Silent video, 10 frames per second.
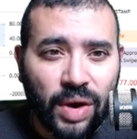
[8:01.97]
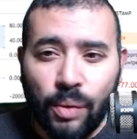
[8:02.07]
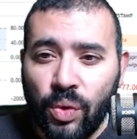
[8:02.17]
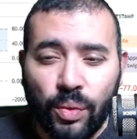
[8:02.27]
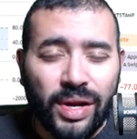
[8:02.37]

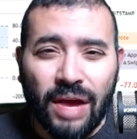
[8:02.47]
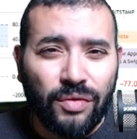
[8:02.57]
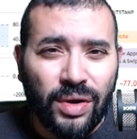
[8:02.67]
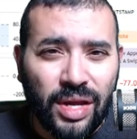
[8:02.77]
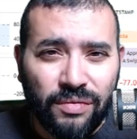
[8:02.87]
around where we
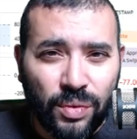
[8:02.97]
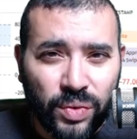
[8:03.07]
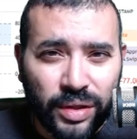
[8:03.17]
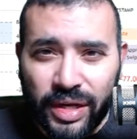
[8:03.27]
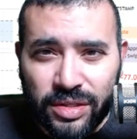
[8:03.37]
never even
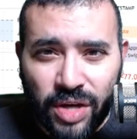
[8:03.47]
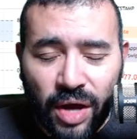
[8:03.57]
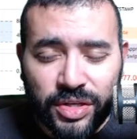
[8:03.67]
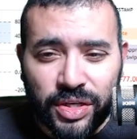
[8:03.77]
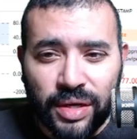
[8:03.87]
really
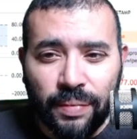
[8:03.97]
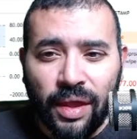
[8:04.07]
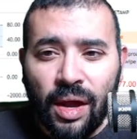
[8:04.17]
touch it.